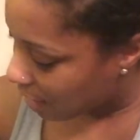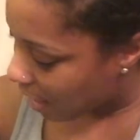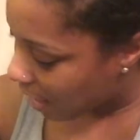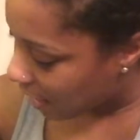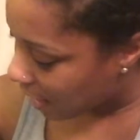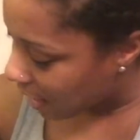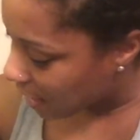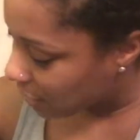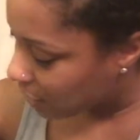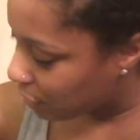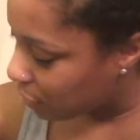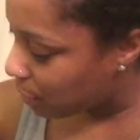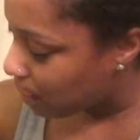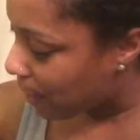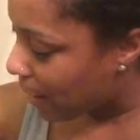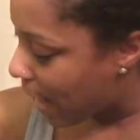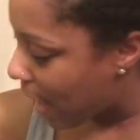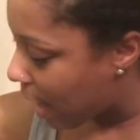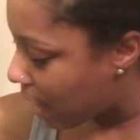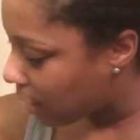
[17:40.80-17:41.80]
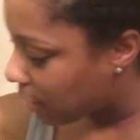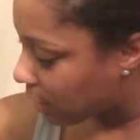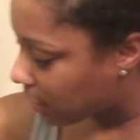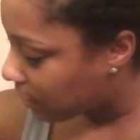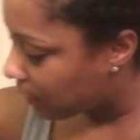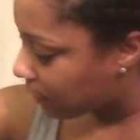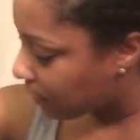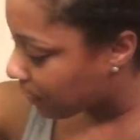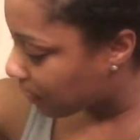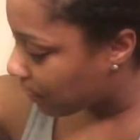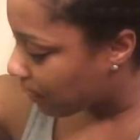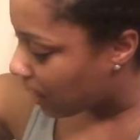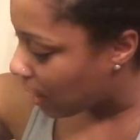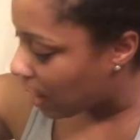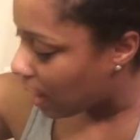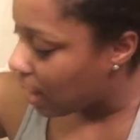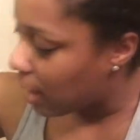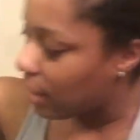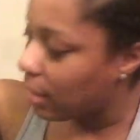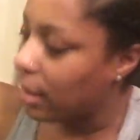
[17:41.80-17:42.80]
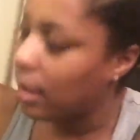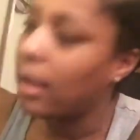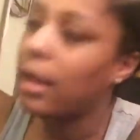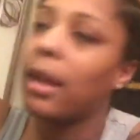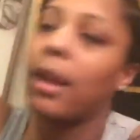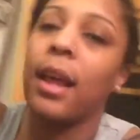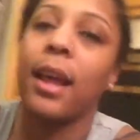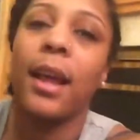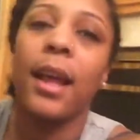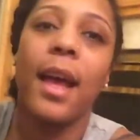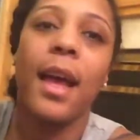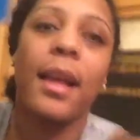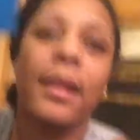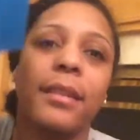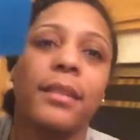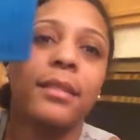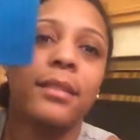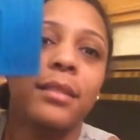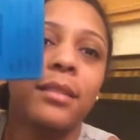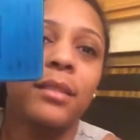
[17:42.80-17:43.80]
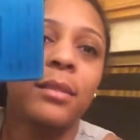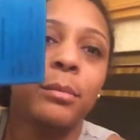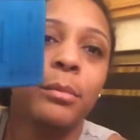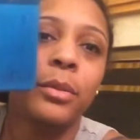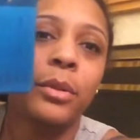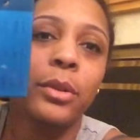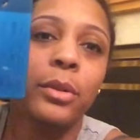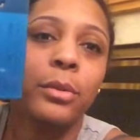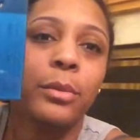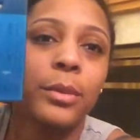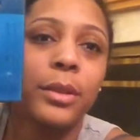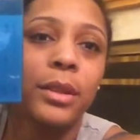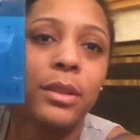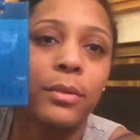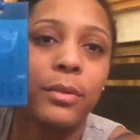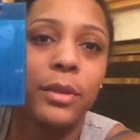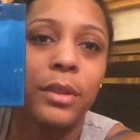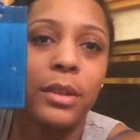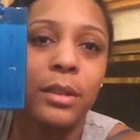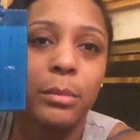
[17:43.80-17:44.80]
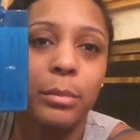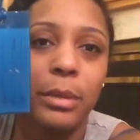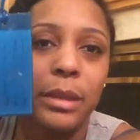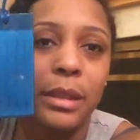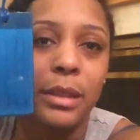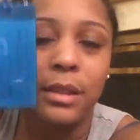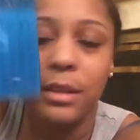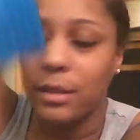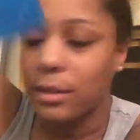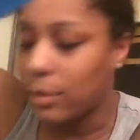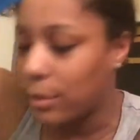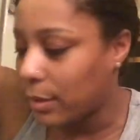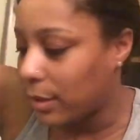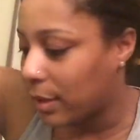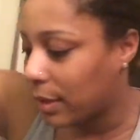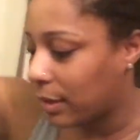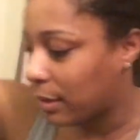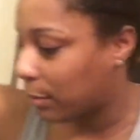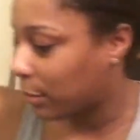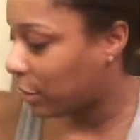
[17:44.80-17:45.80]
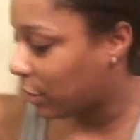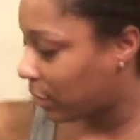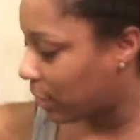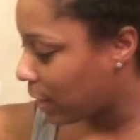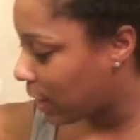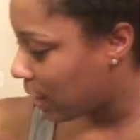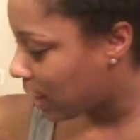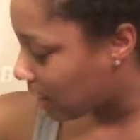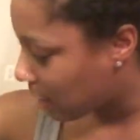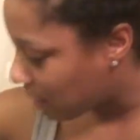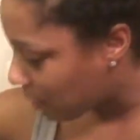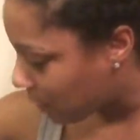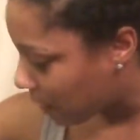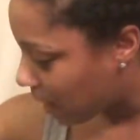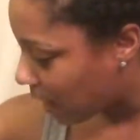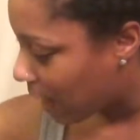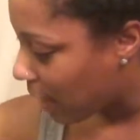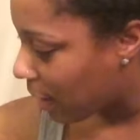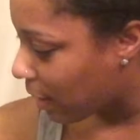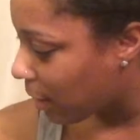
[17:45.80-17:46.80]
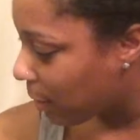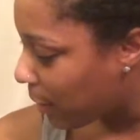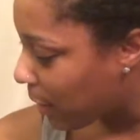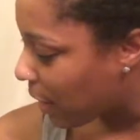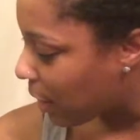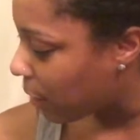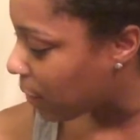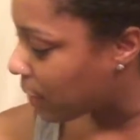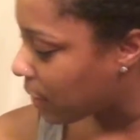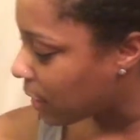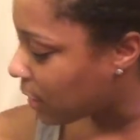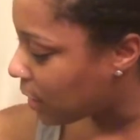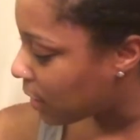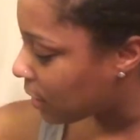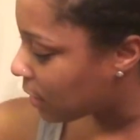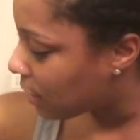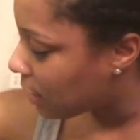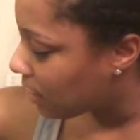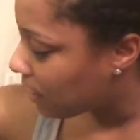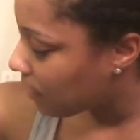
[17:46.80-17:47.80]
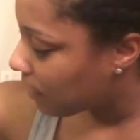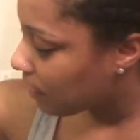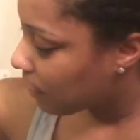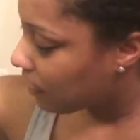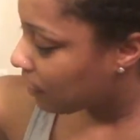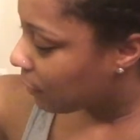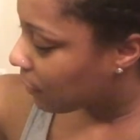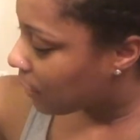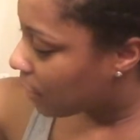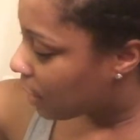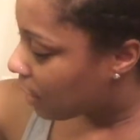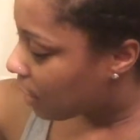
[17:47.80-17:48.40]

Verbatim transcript: I got two packs for me, and then I got blue ones for Nabil, because I'm sure he doesn't want to carry pink ones.